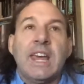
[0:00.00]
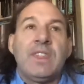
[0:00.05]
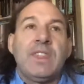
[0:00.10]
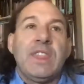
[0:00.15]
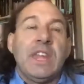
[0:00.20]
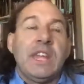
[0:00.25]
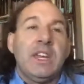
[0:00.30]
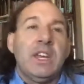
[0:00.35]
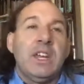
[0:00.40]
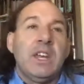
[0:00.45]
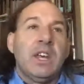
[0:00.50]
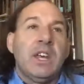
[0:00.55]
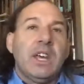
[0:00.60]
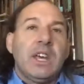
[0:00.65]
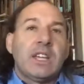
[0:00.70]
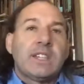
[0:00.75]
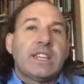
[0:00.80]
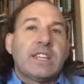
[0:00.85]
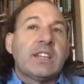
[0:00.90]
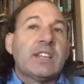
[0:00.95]
And then
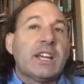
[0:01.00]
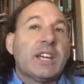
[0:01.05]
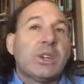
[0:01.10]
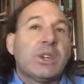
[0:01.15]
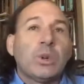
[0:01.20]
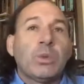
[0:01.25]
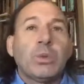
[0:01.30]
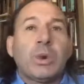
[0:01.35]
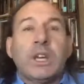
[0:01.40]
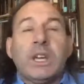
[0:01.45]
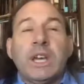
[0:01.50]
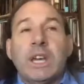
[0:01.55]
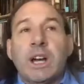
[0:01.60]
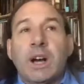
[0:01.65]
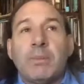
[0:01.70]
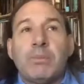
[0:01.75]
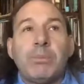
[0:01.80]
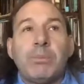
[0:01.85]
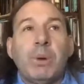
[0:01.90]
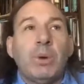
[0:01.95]
it sounds like you're working
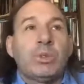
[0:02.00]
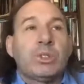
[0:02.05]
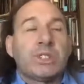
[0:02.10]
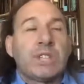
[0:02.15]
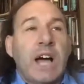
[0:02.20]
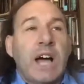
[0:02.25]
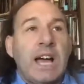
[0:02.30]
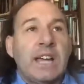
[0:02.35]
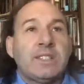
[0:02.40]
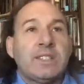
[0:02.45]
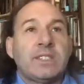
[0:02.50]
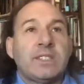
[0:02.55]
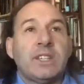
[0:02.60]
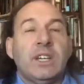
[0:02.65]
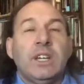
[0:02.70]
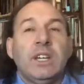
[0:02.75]
on both sides